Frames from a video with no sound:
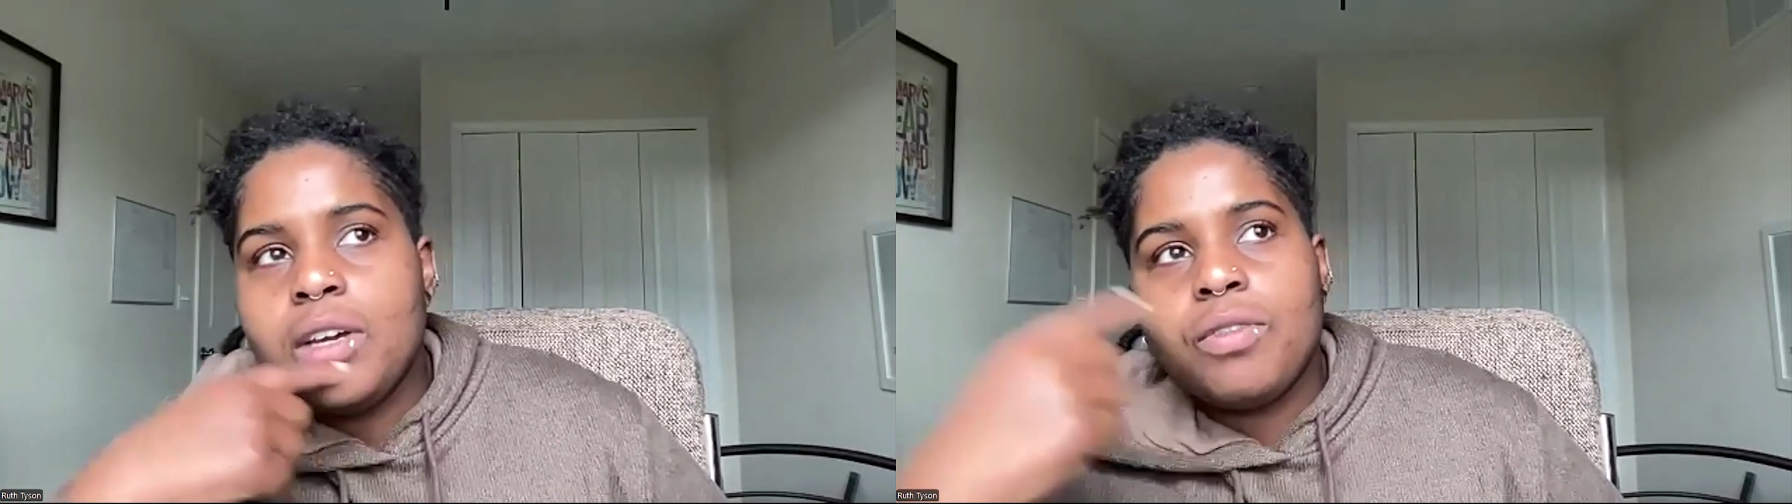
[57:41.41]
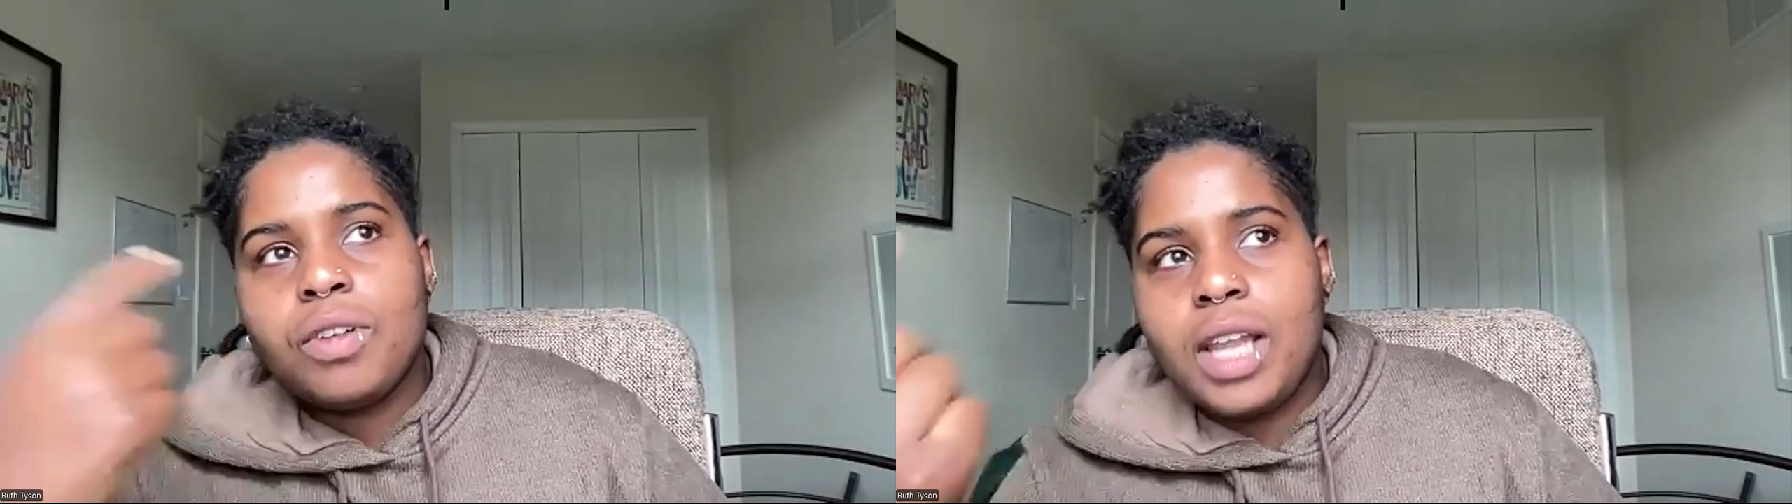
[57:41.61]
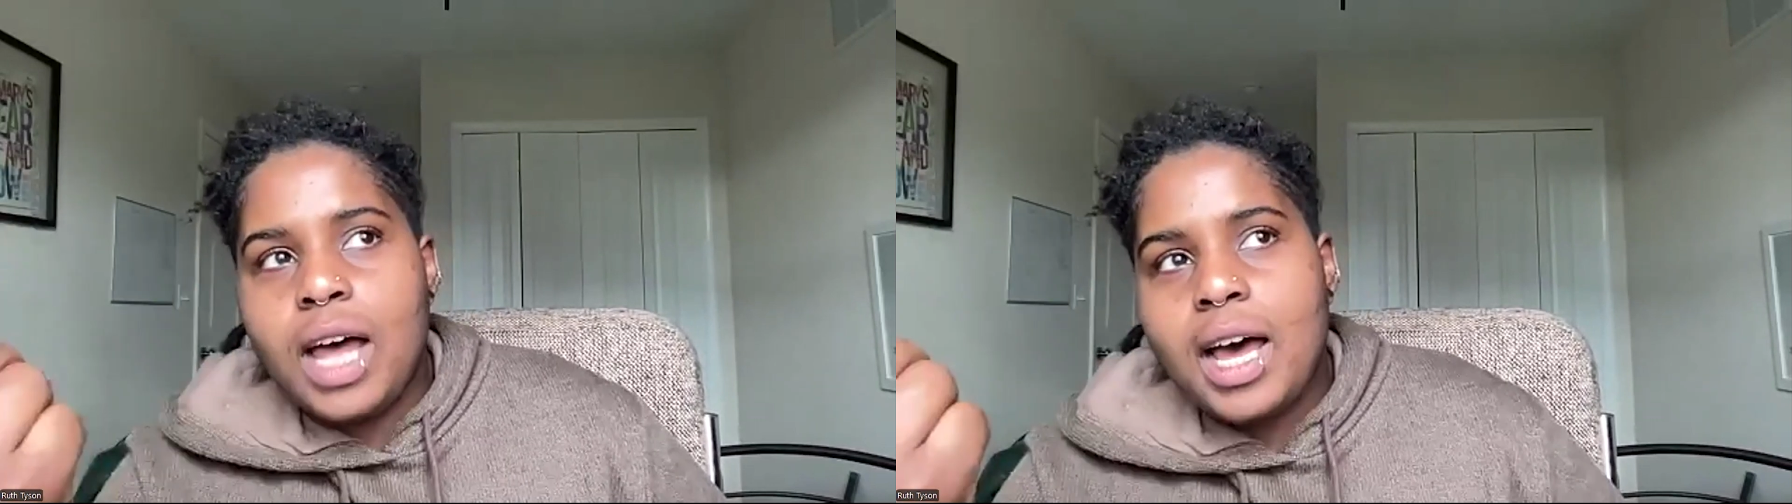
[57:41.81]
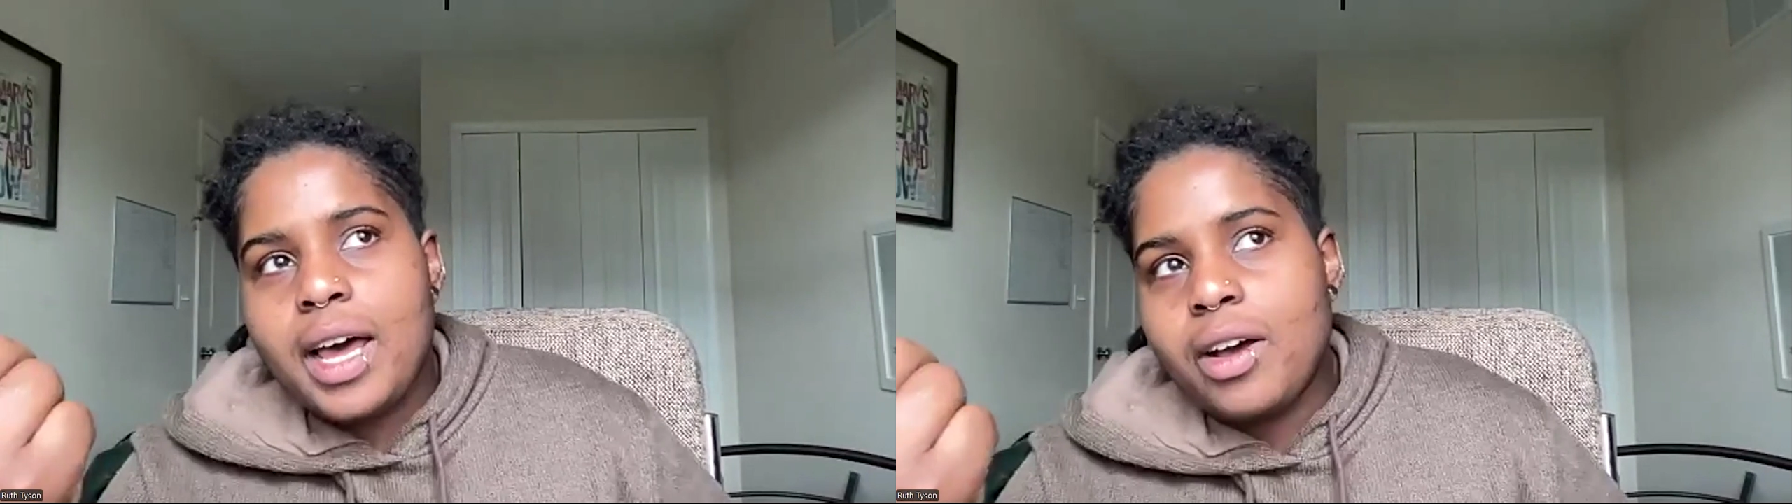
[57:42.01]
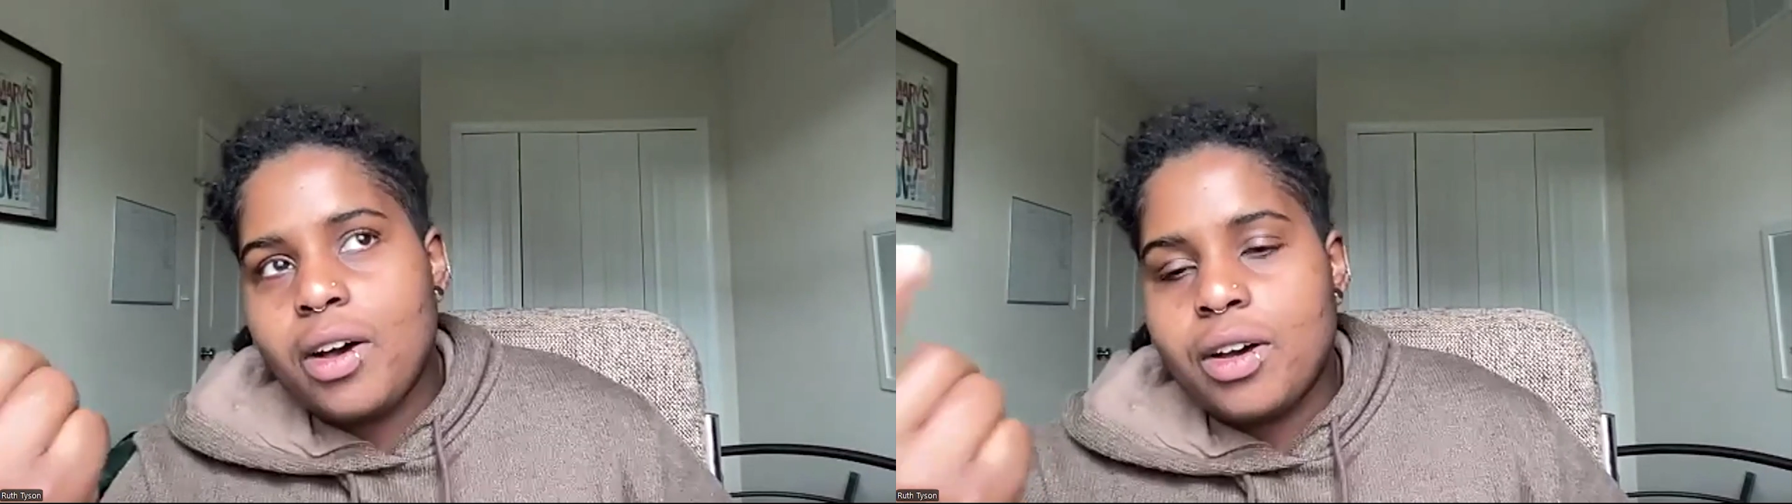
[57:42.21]

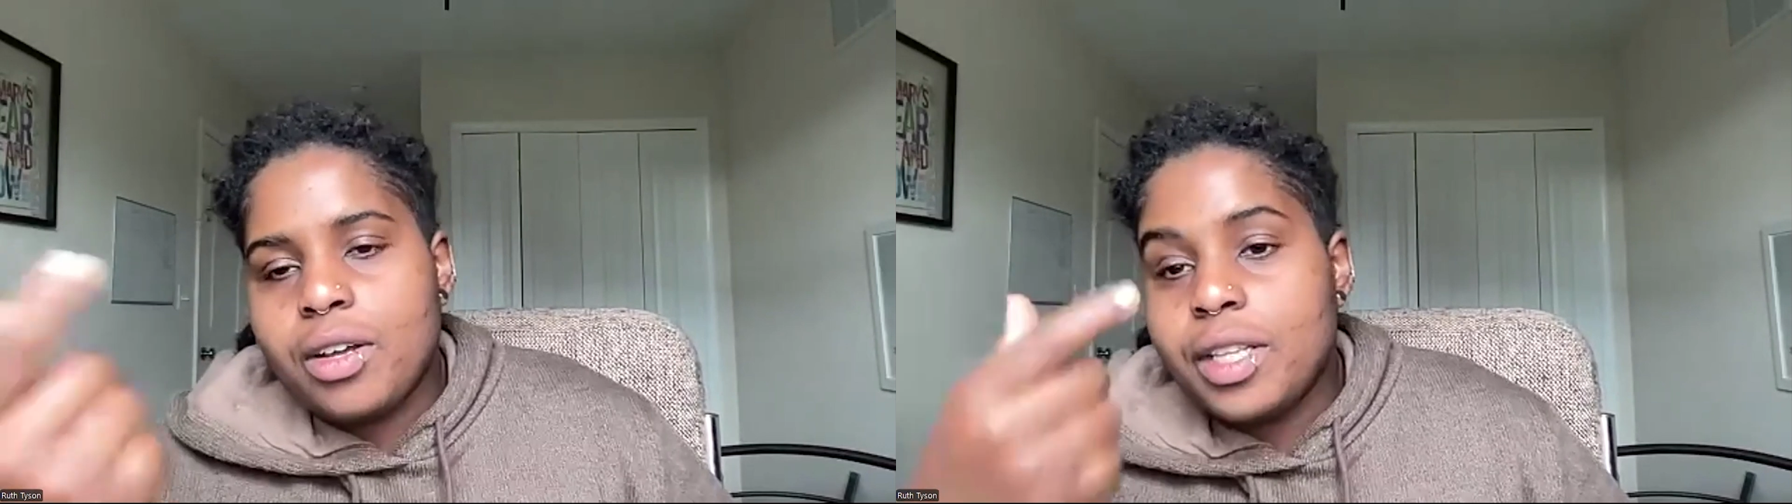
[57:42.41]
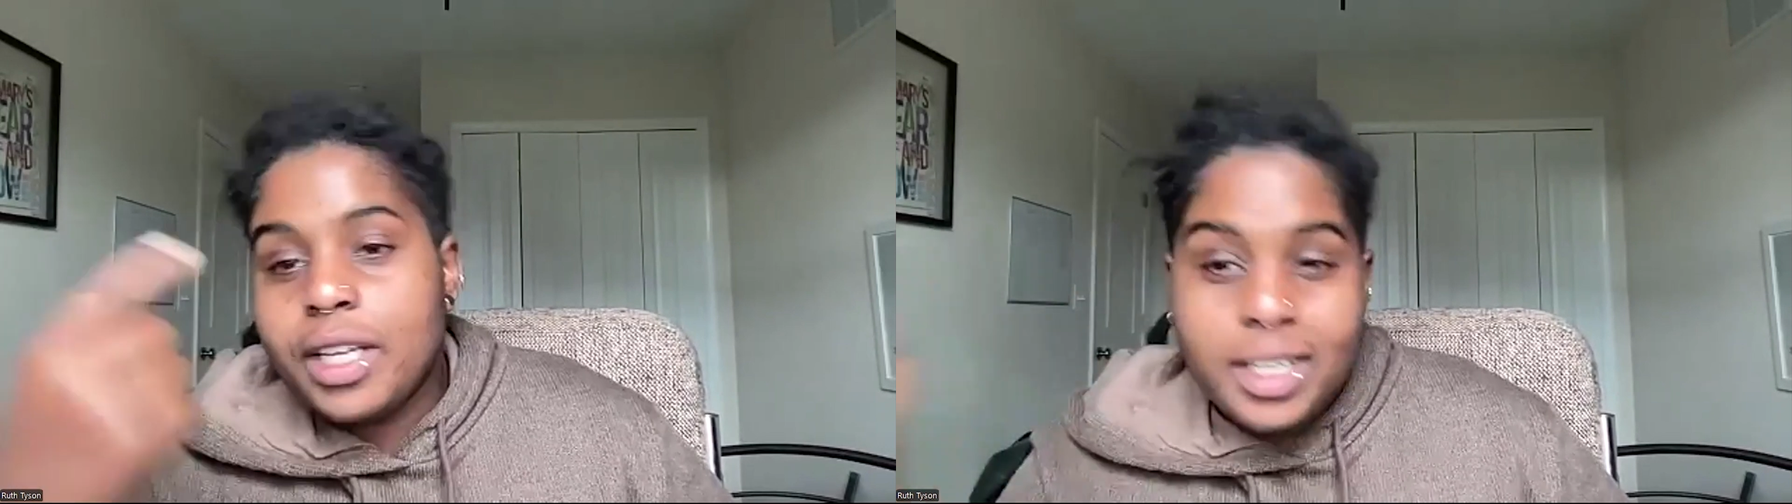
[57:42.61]
rely on the